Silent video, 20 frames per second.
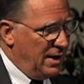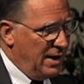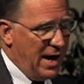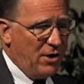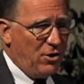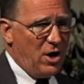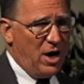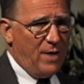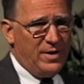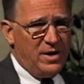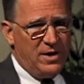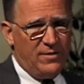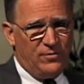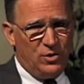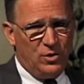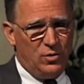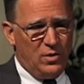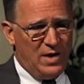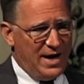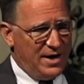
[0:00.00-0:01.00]
And I don't know how many of
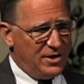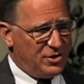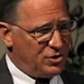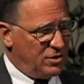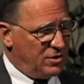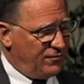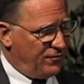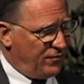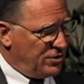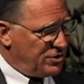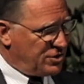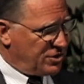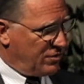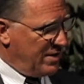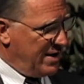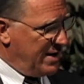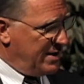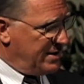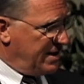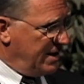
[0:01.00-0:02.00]
you had your first
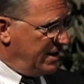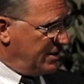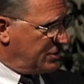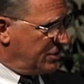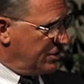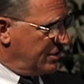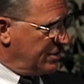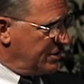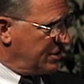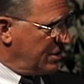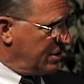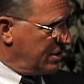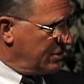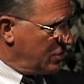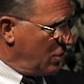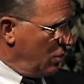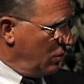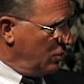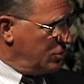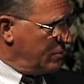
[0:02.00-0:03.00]
grade teachers
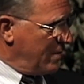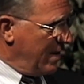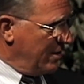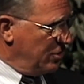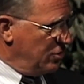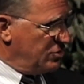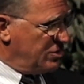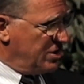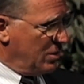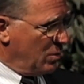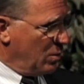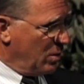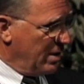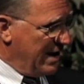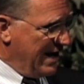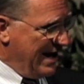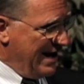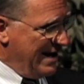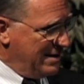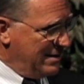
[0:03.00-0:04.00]
told you about using the
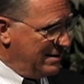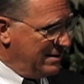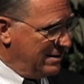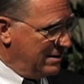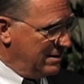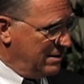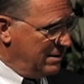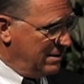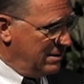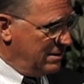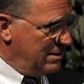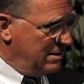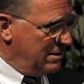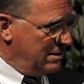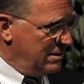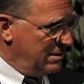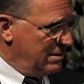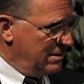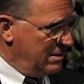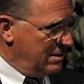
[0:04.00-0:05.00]
word ain't.
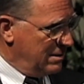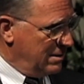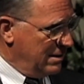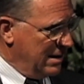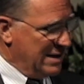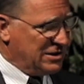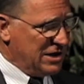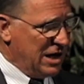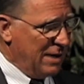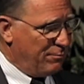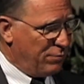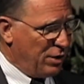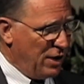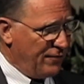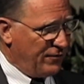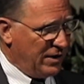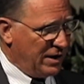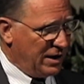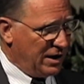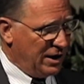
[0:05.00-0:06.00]
It's a
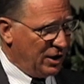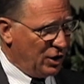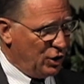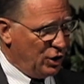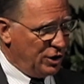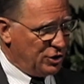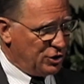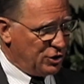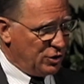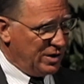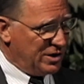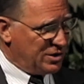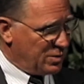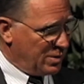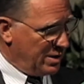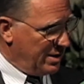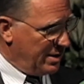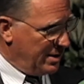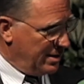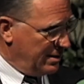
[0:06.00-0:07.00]
perfectly good Jewish
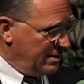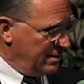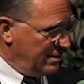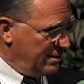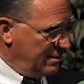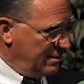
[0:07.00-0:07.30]
word.